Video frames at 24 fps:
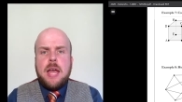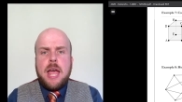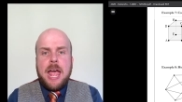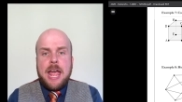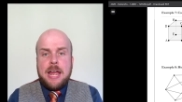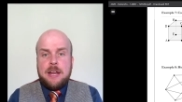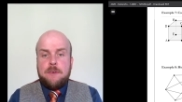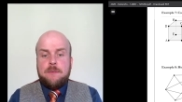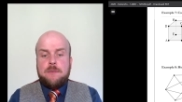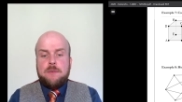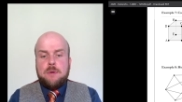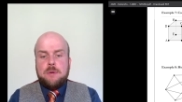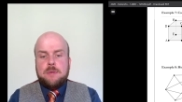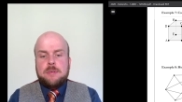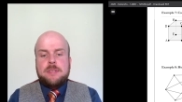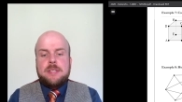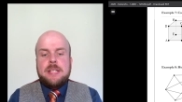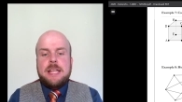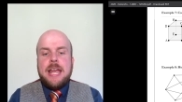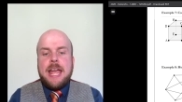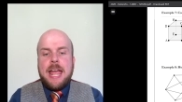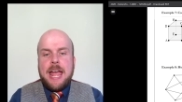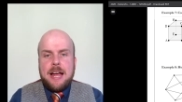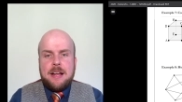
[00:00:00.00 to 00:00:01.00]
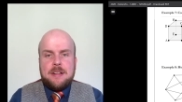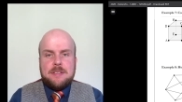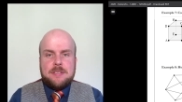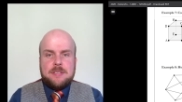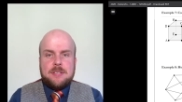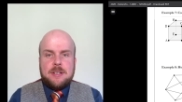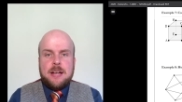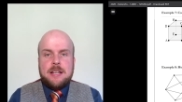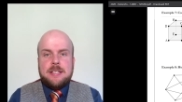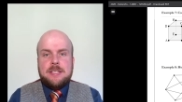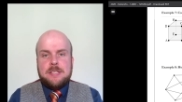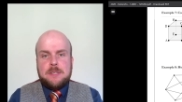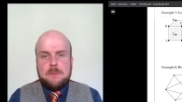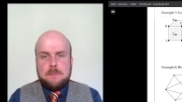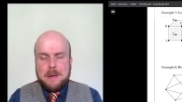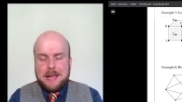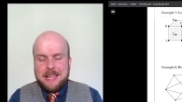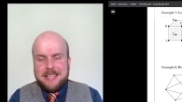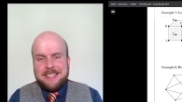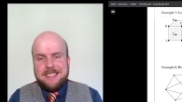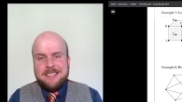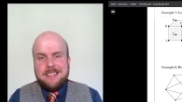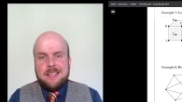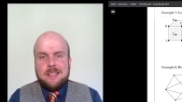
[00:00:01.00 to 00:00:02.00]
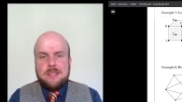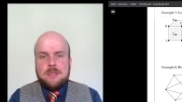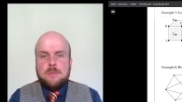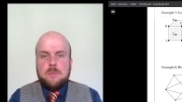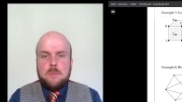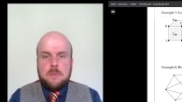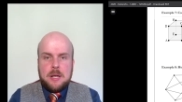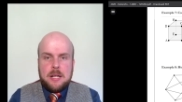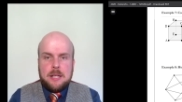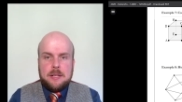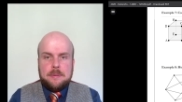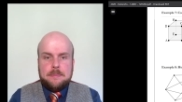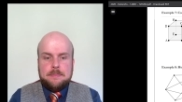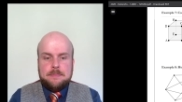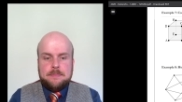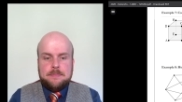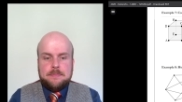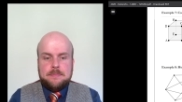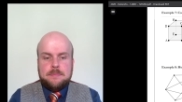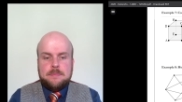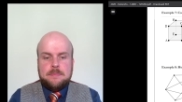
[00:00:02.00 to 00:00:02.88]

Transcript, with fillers: and of course the outside space as well.